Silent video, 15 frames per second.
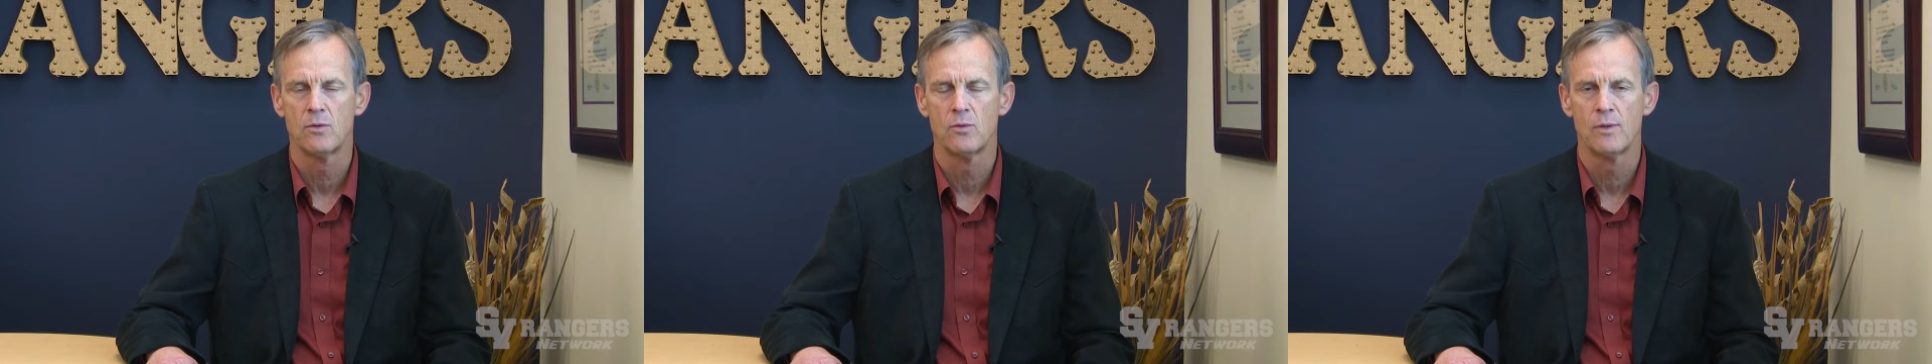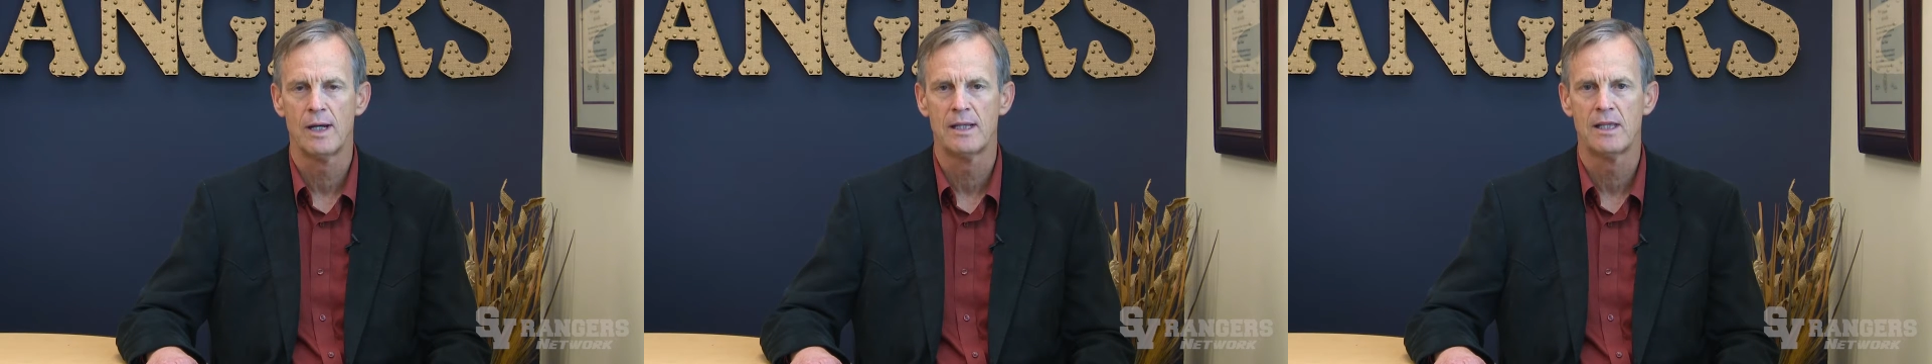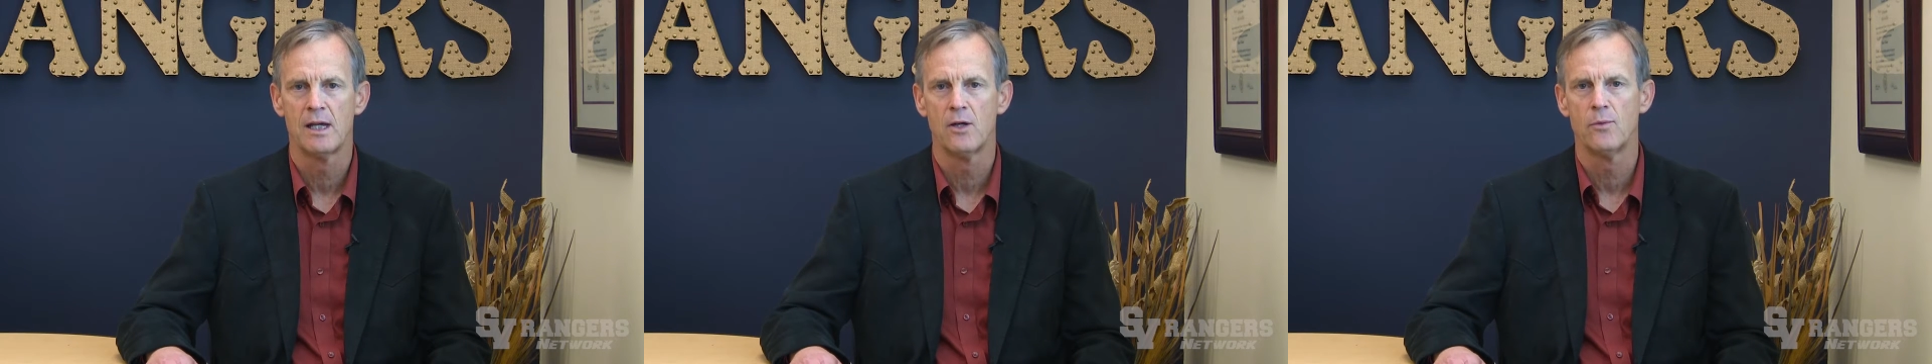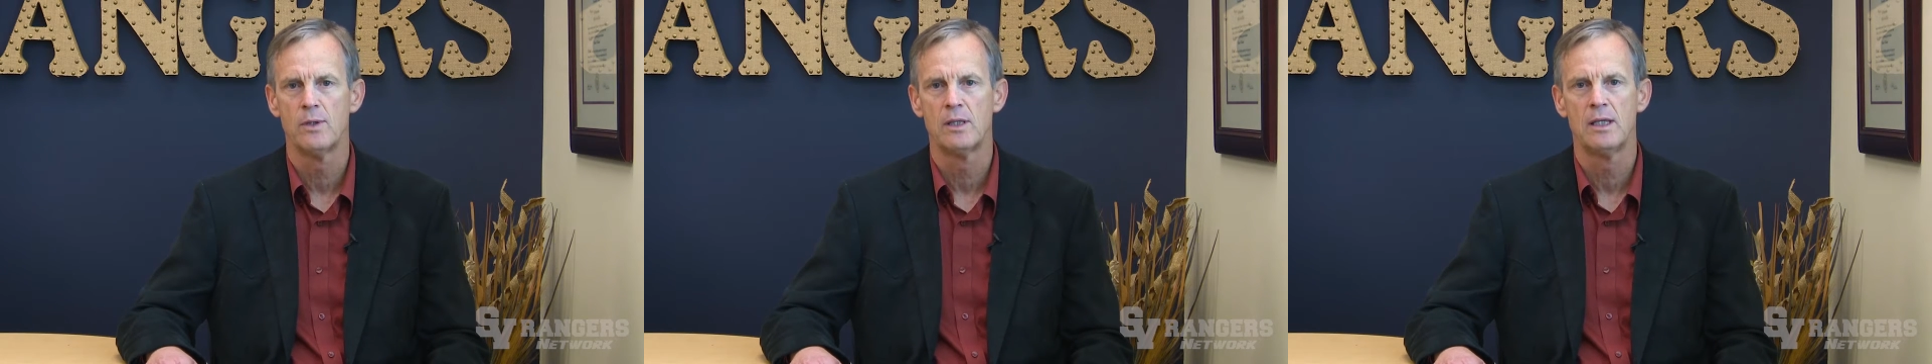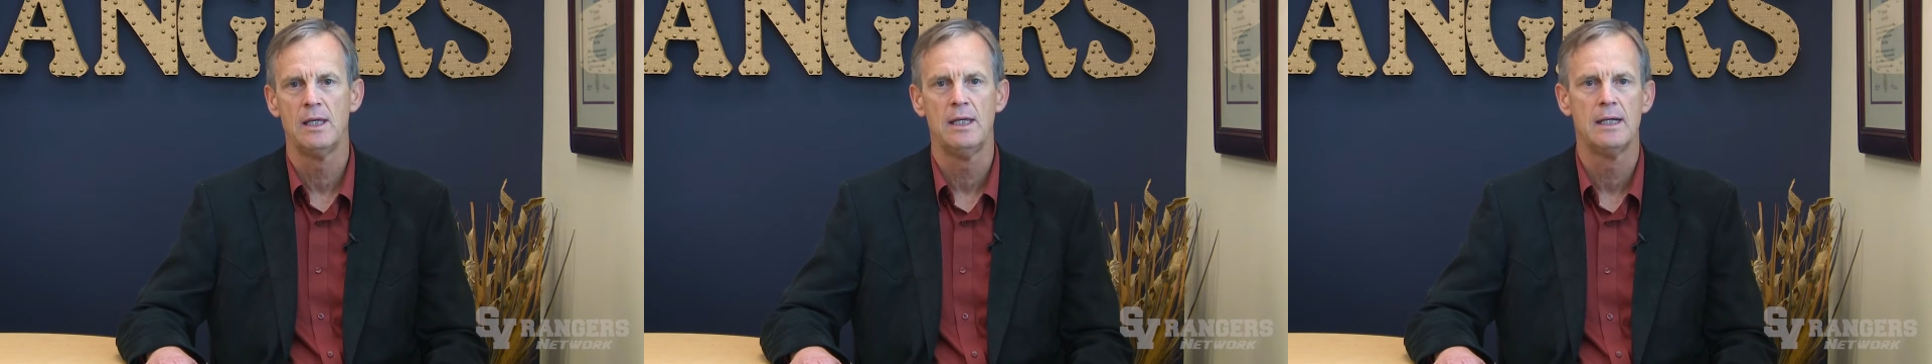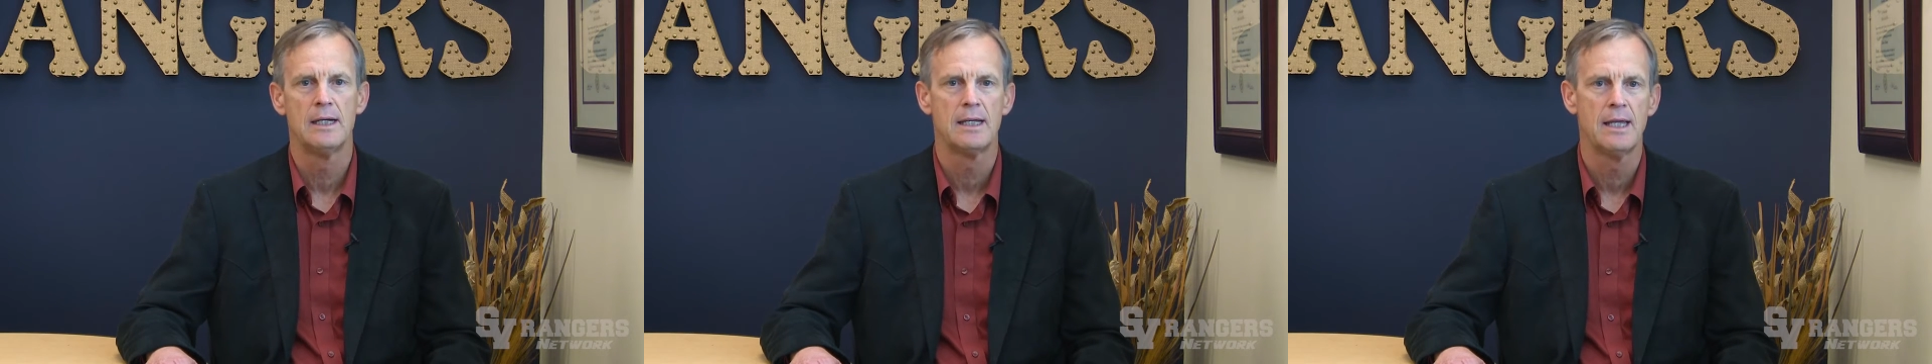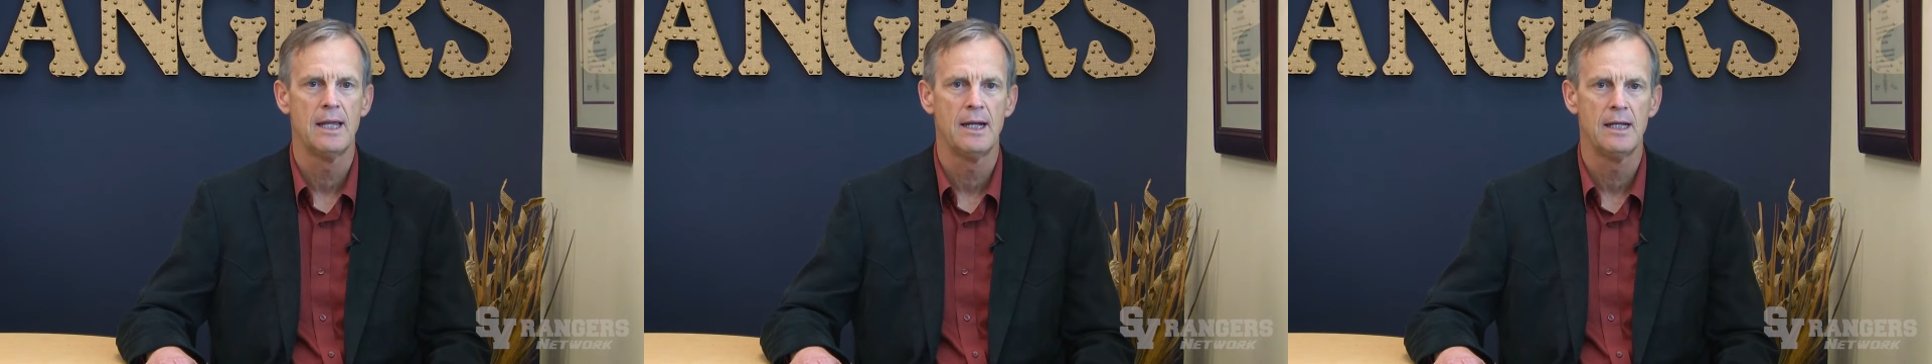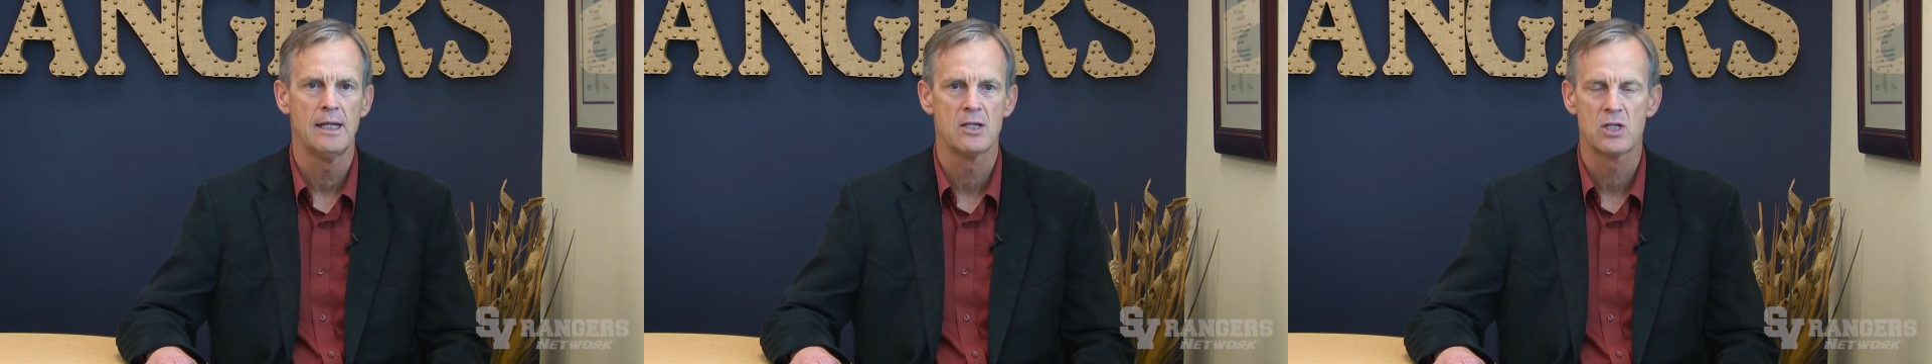right there with the
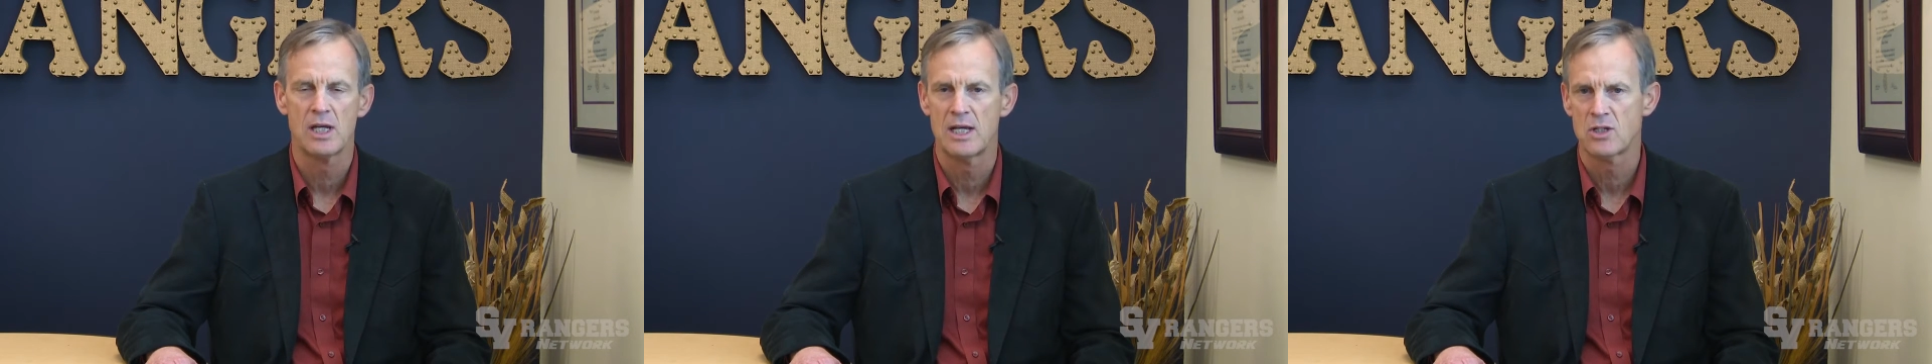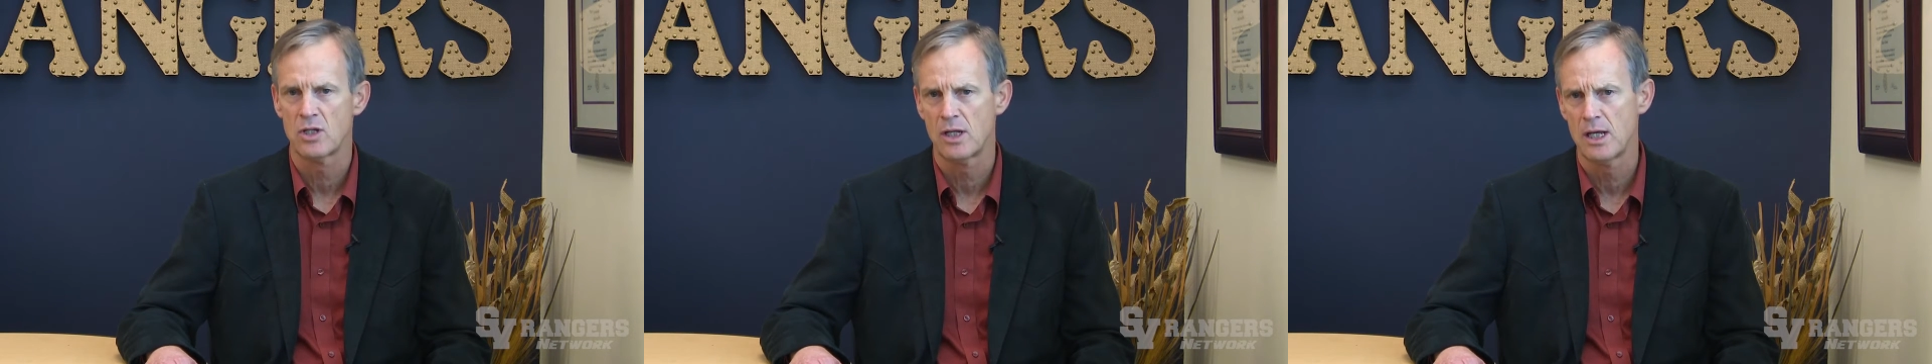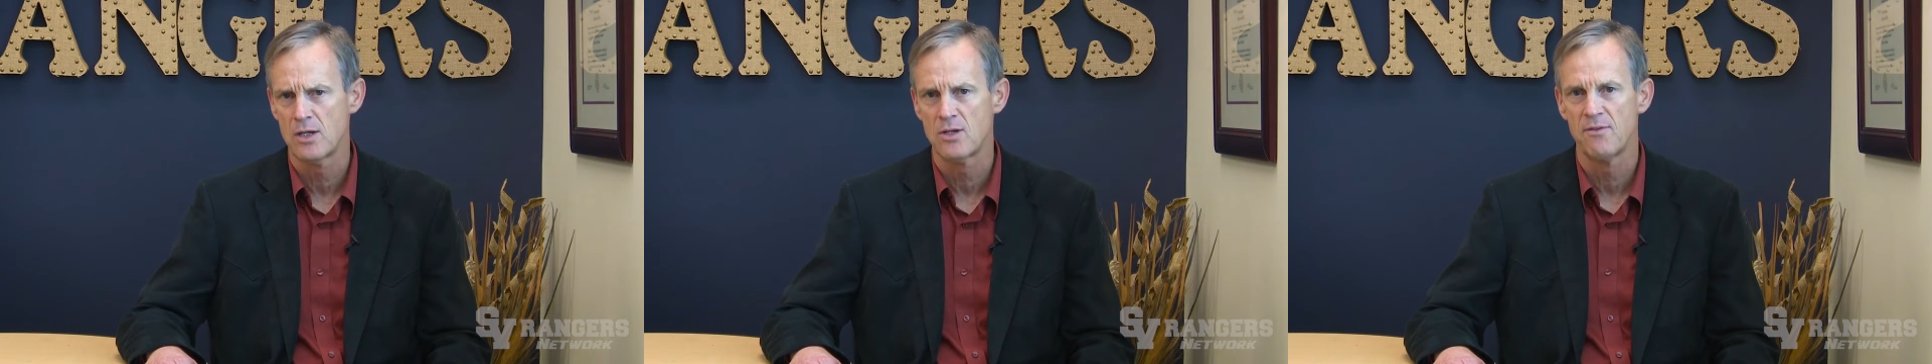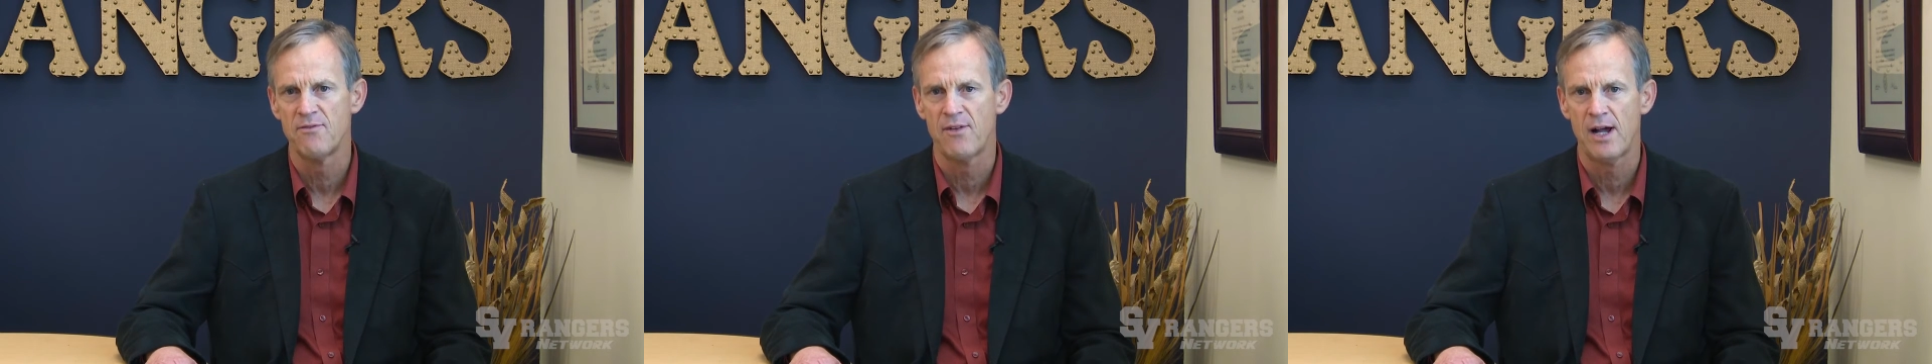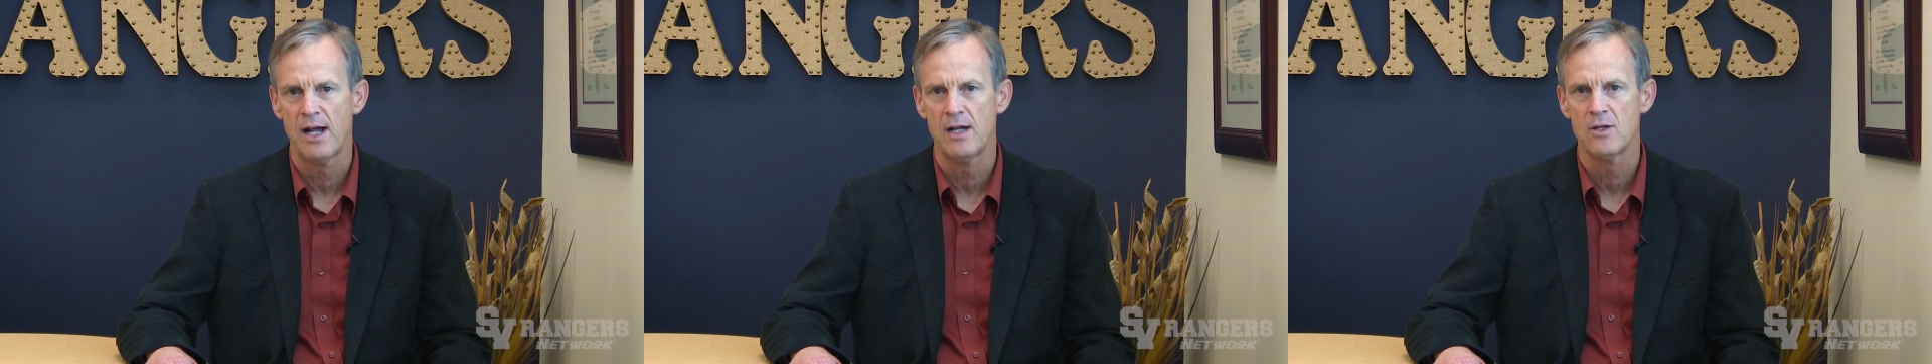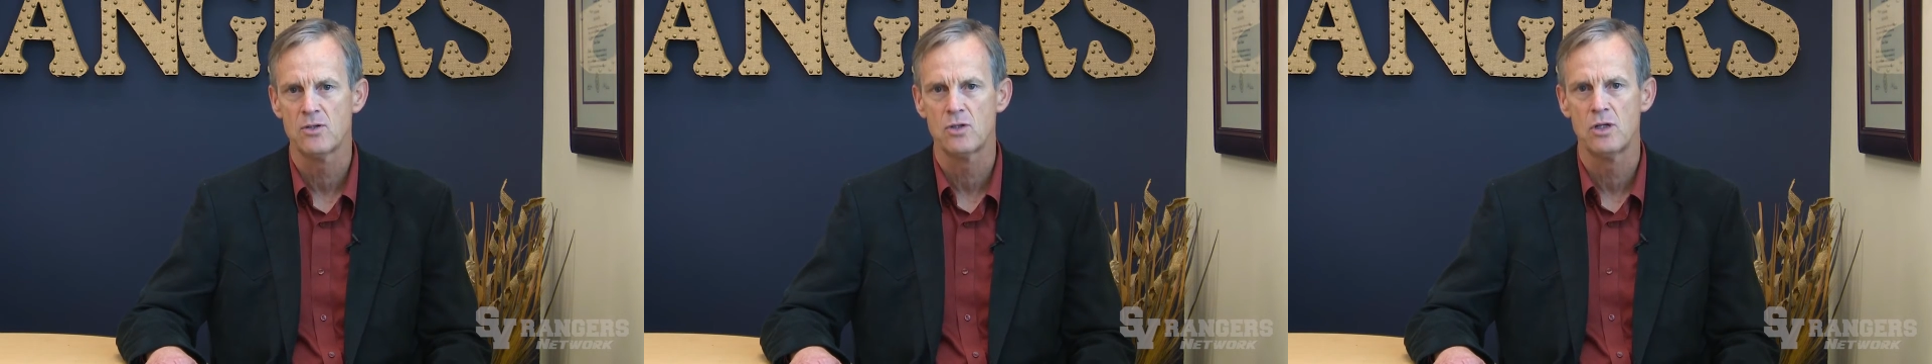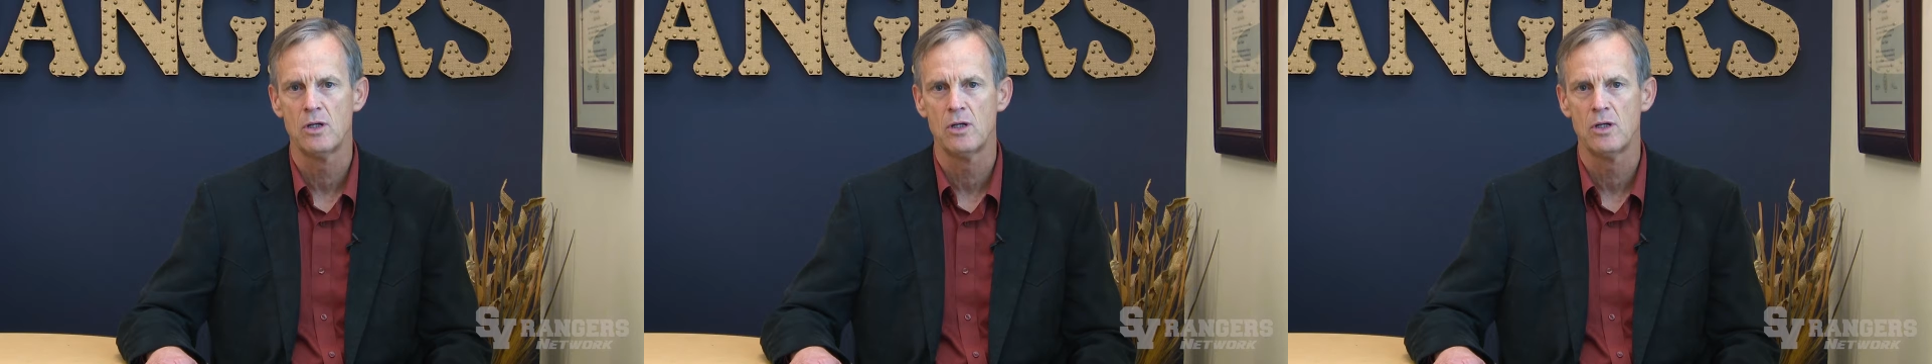Kennedy assassination files,